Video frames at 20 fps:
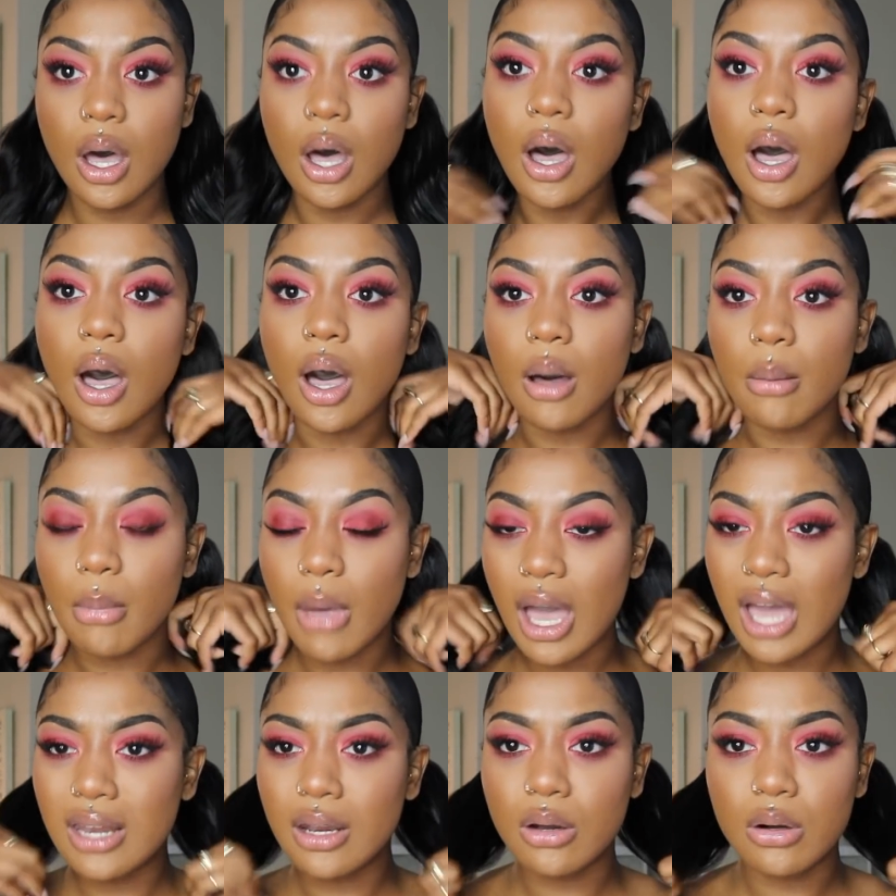
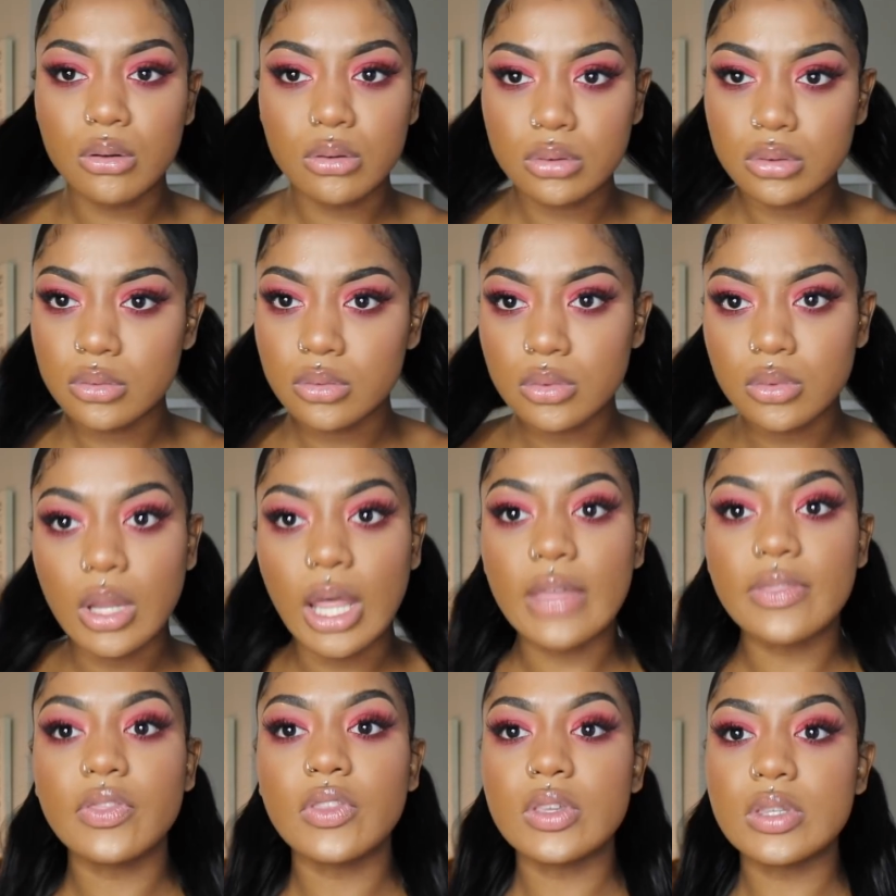I don't
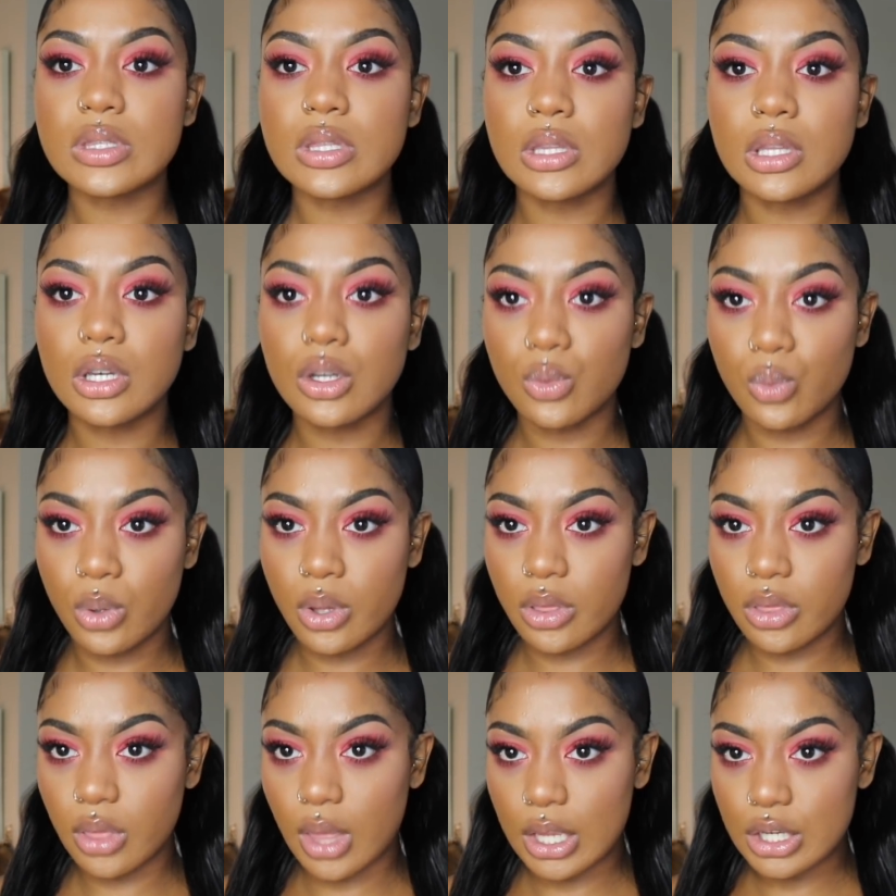like this look
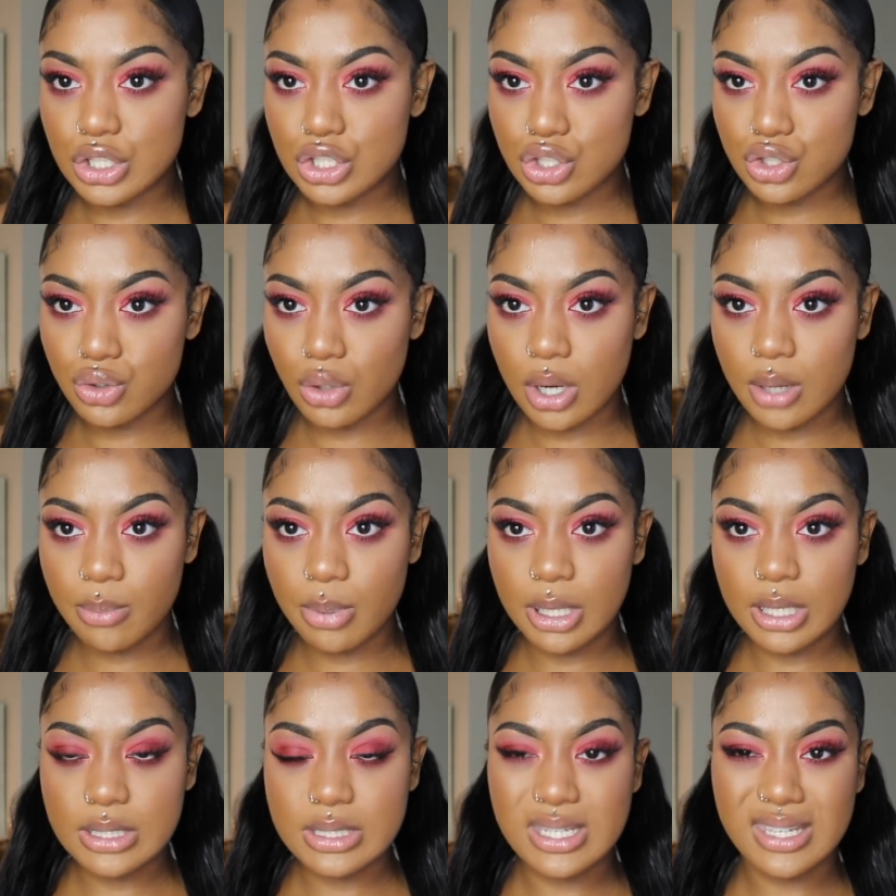with like straight
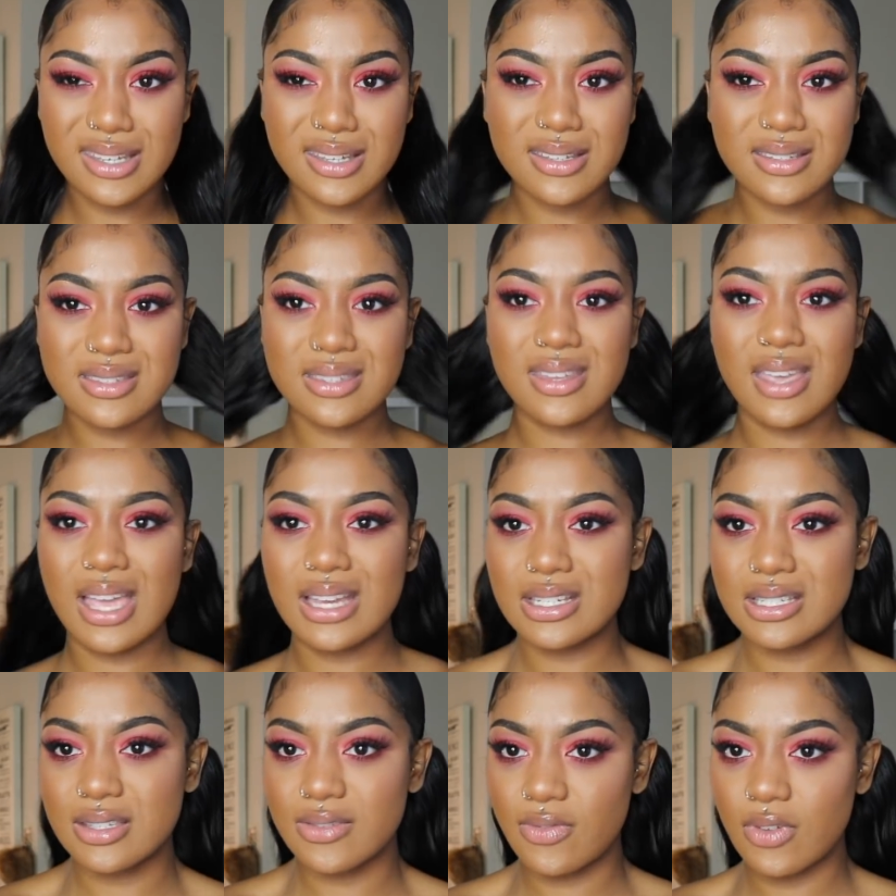pigtails. I
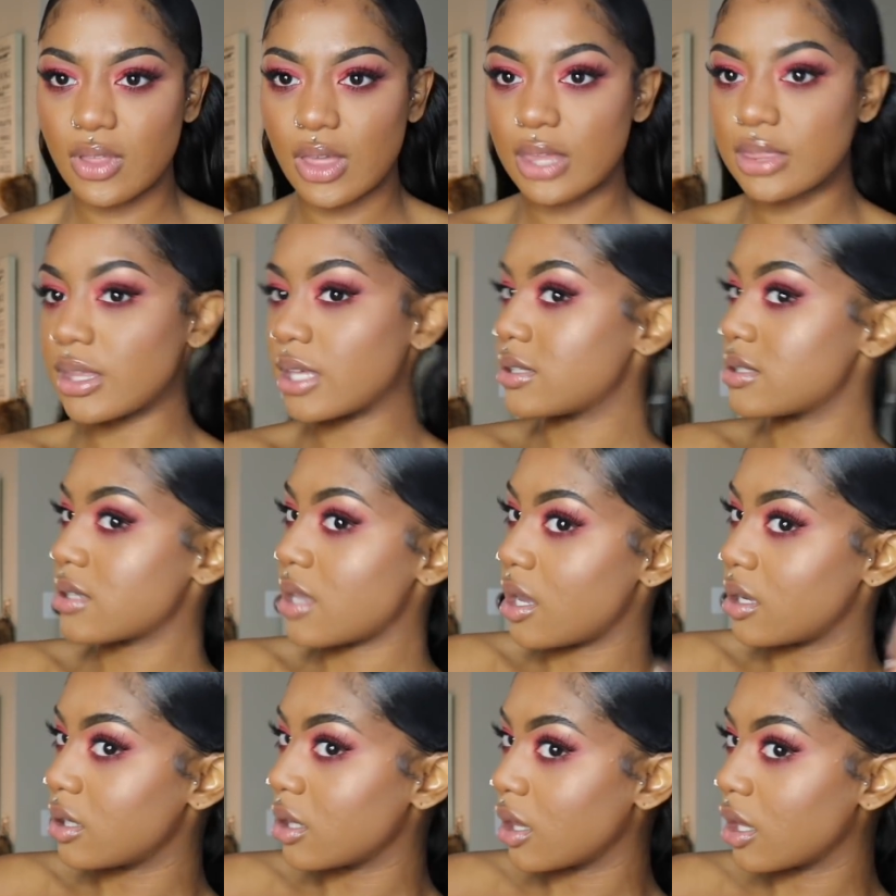just feel like that's
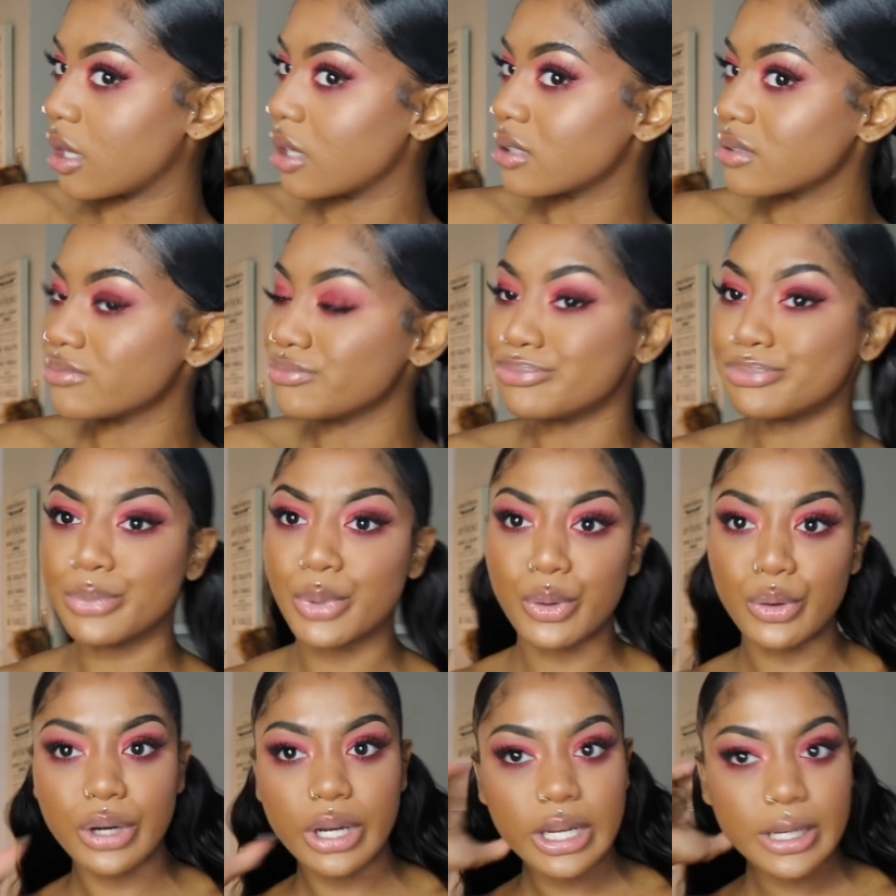kind of like
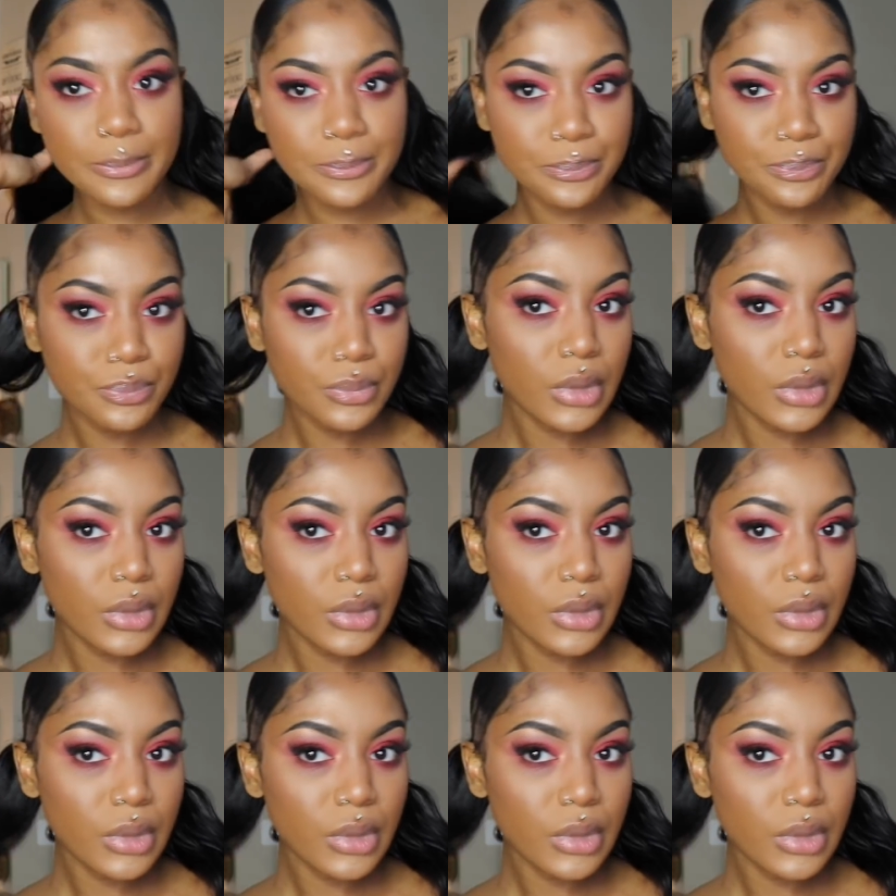boring.